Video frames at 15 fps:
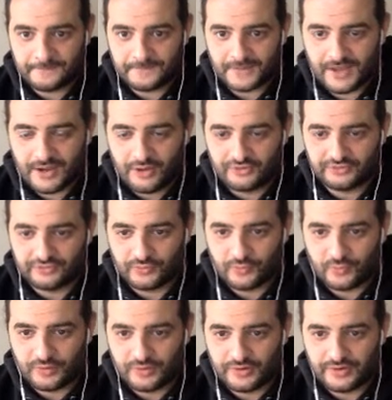I also
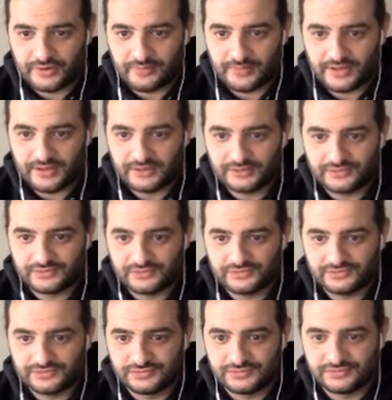worry about
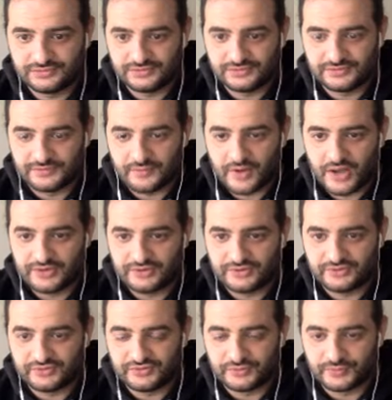if
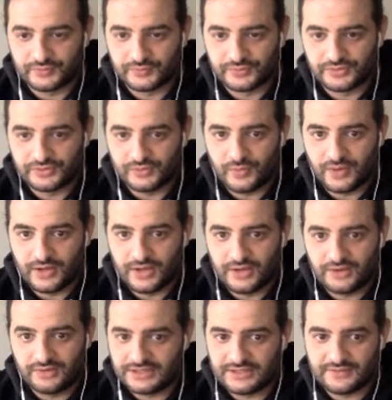Rondo's doing really
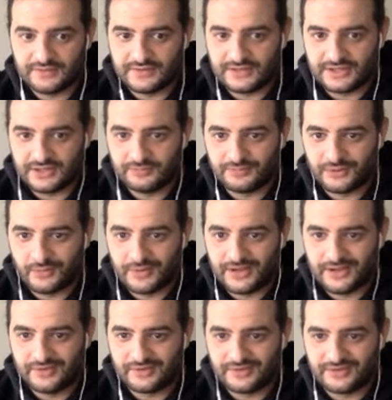well, even in a
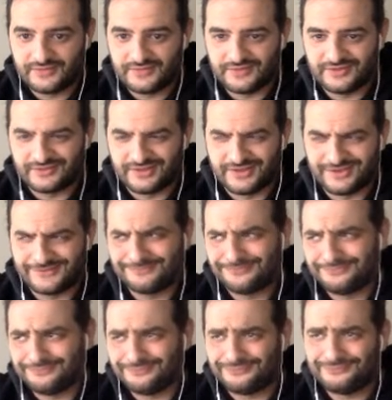blowout, if he's like
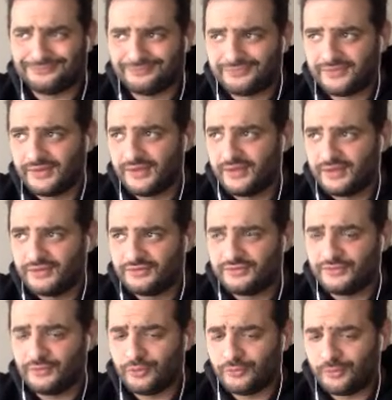
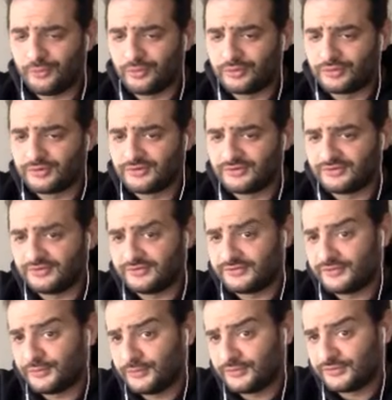2 boards and
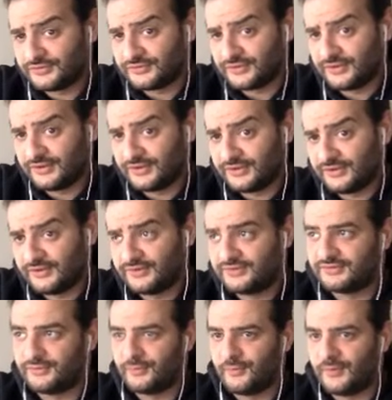2
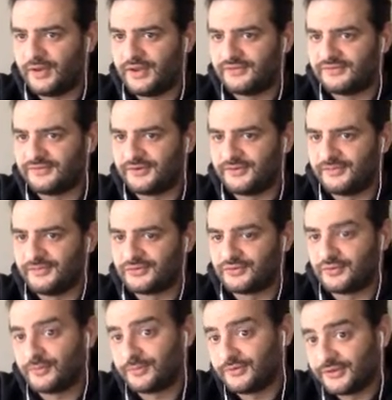assists away from a
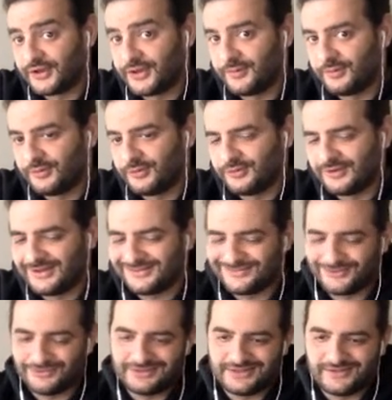triple double, like
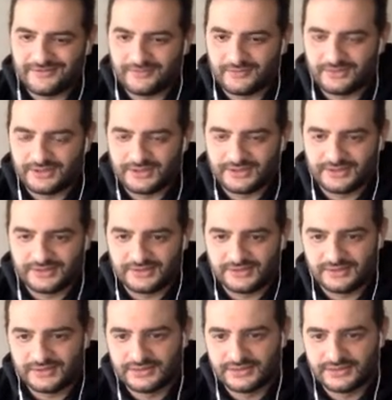they'll leave him in. And